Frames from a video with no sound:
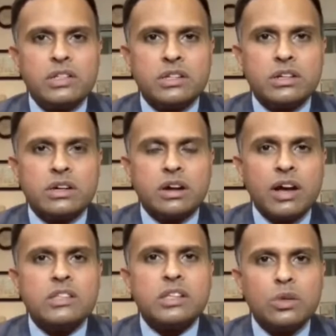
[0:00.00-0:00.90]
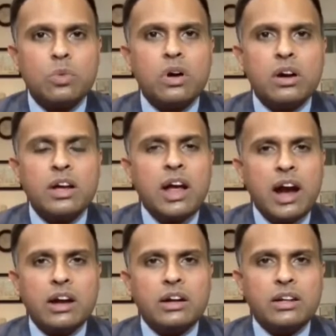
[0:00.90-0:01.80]
rise in the world,
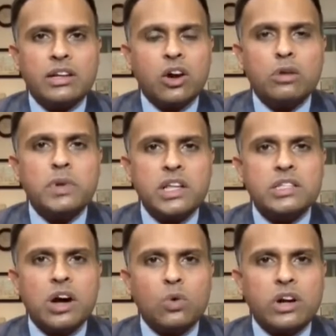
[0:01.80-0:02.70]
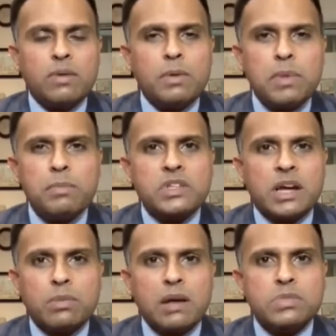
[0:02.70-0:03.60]
and it cannot be discounted. I mean, people
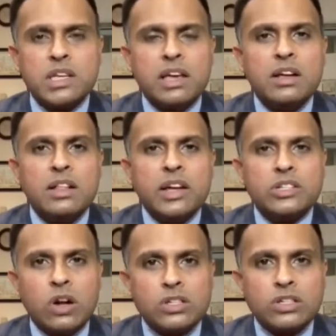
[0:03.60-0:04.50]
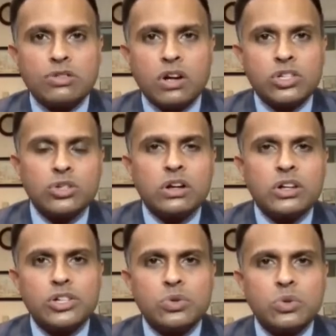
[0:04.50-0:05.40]
sometimes say it's all structural
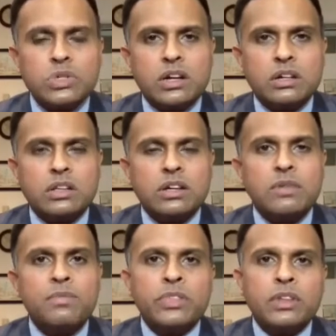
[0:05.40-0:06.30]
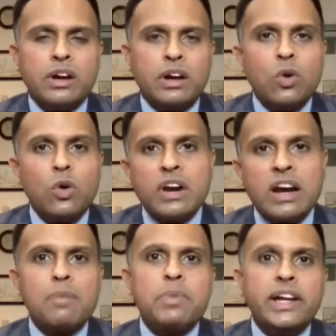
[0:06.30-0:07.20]
issues and the
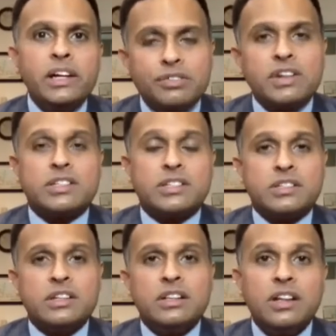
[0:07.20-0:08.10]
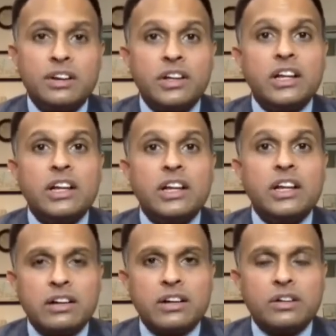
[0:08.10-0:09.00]
overlapping interests that really
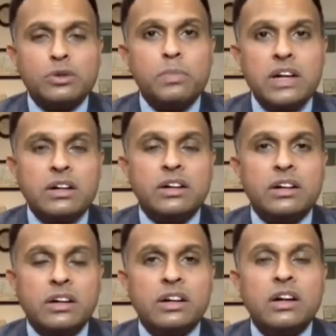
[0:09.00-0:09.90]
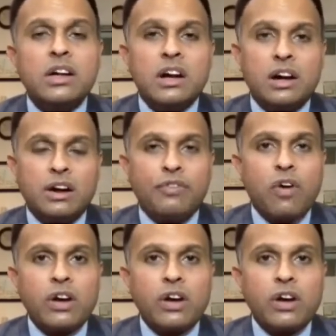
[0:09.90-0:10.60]
matter to build foreign